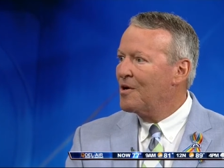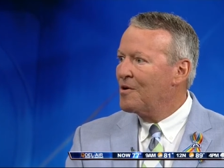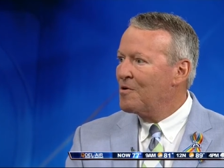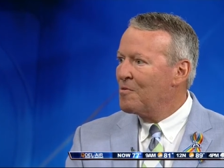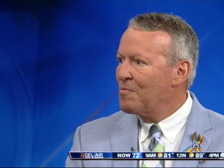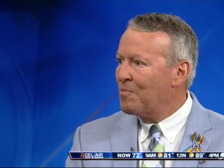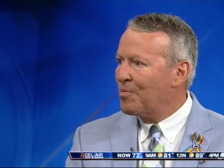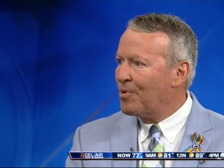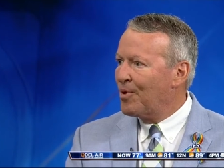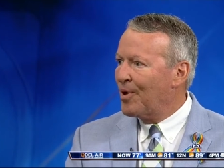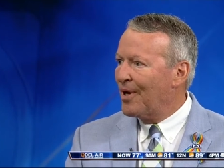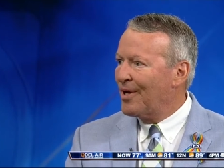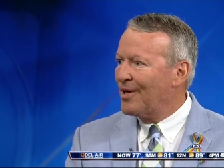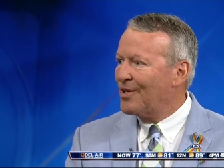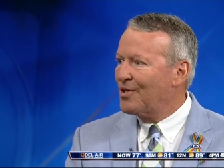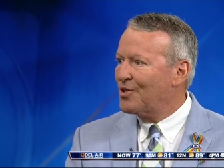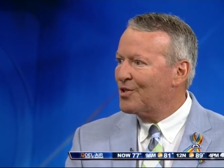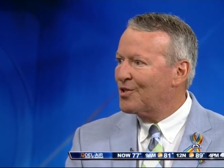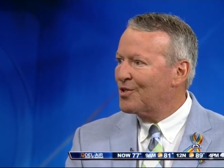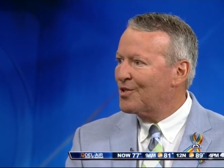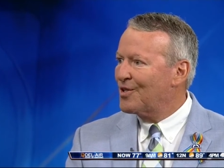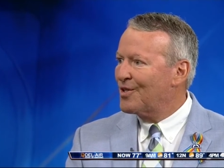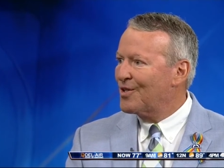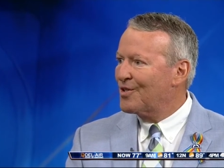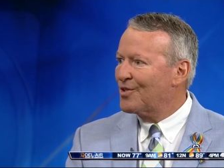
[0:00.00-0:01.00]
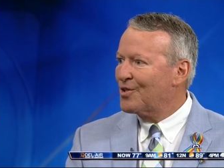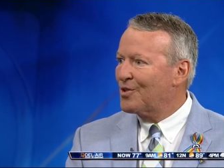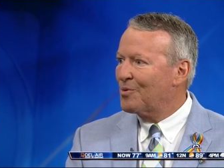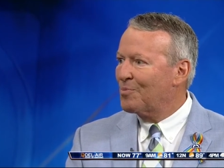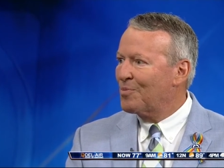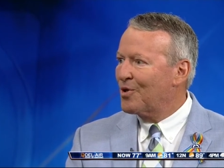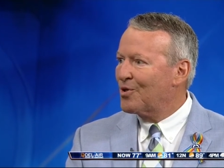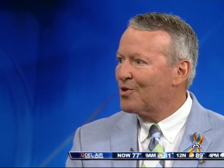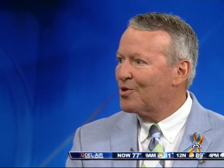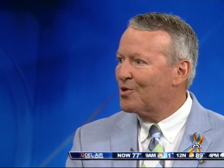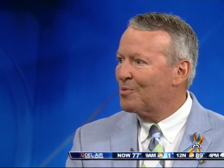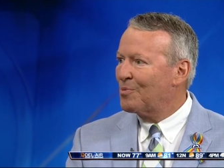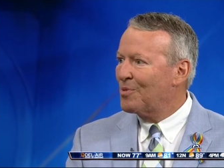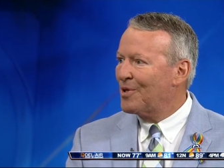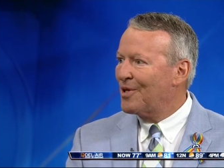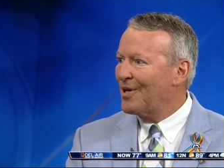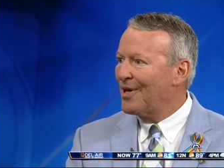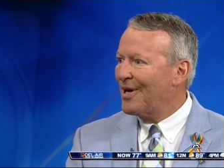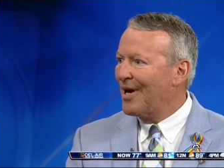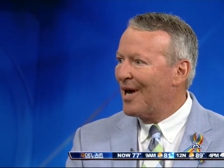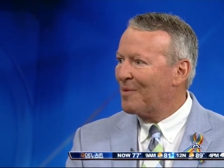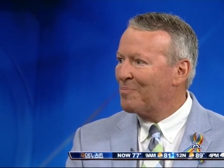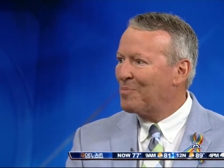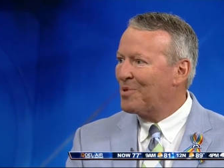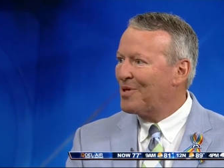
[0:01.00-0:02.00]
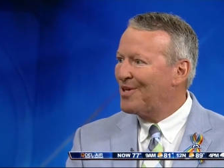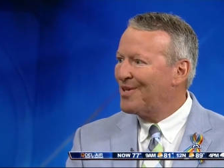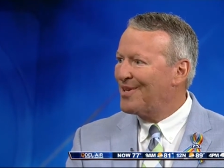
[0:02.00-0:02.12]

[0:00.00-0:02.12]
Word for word: place that's supposed to be happy